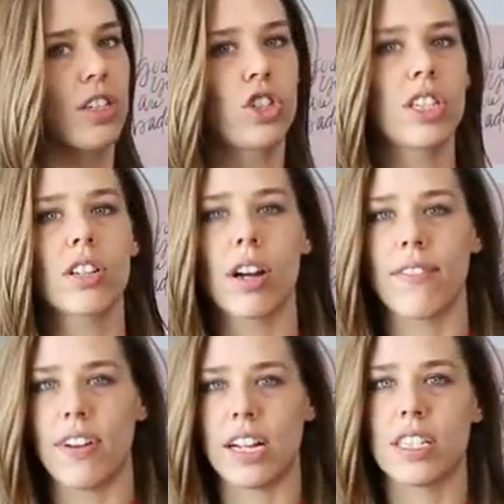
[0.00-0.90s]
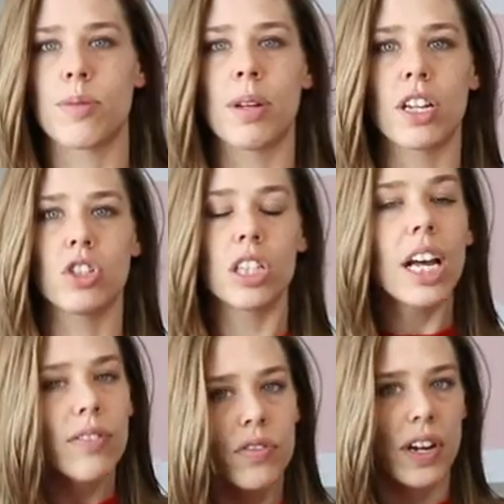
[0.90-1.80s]
that she's got a vest because she
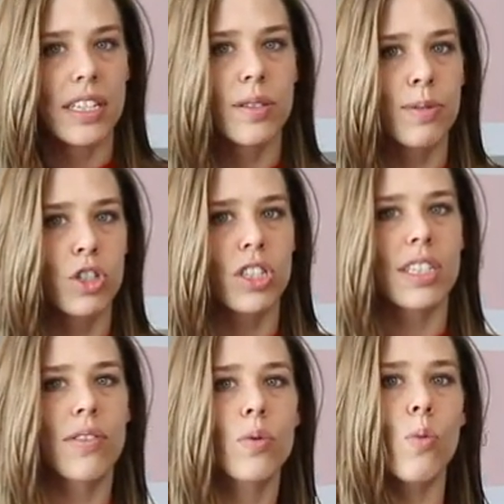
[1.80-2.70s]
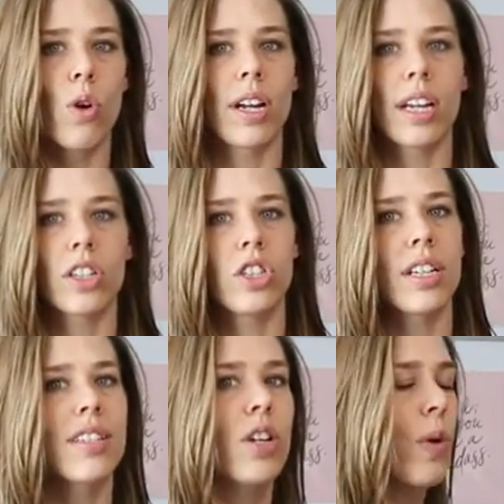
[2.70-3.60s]
loves vests, but she's never worn it because she doesn't